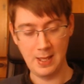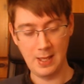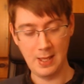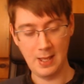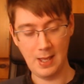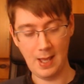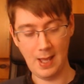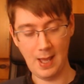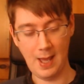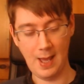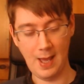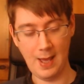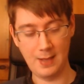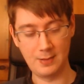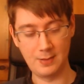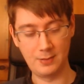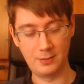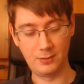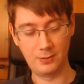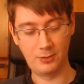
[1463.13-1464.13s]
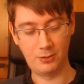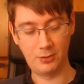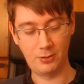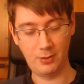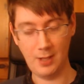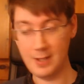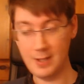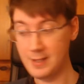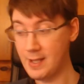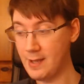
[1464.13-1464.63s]
And
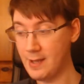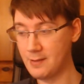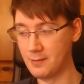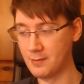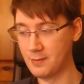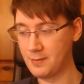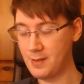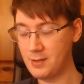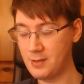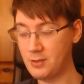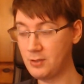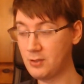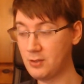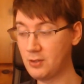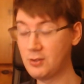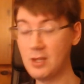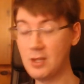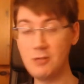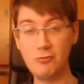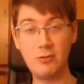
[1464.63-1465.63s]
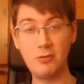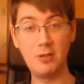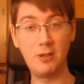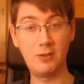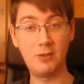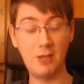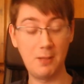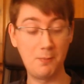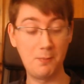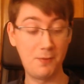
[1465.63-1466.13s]
again, this is essentially the same
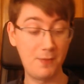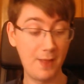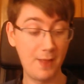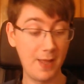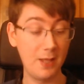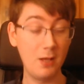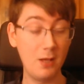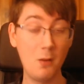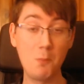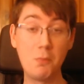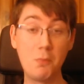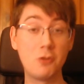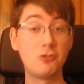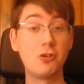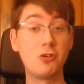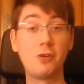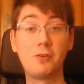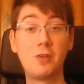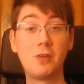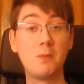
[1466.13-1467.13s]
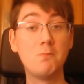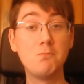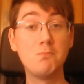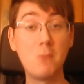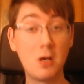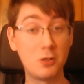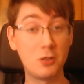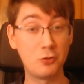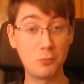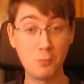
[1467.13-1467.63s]
thing, but just in much
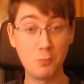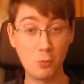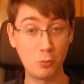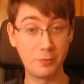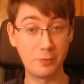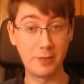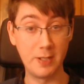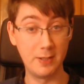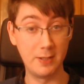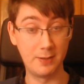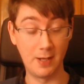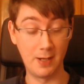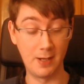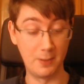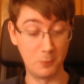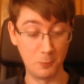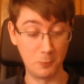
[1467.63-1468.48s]
more detail.